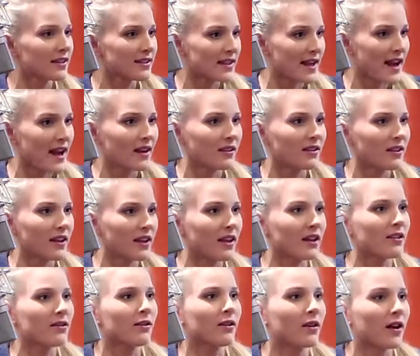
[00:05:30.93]
Exactly. And
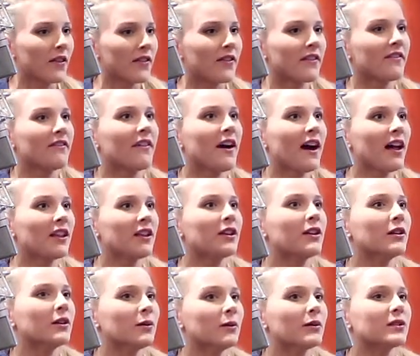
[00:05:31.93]
you got the
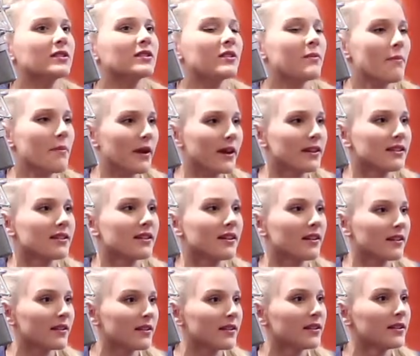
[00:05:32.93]
value. It was amazing.
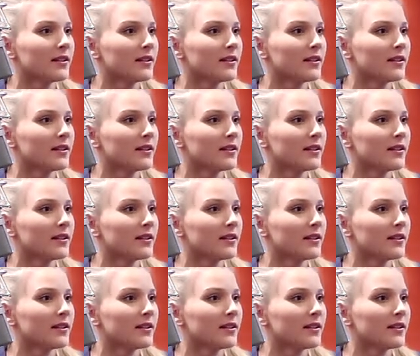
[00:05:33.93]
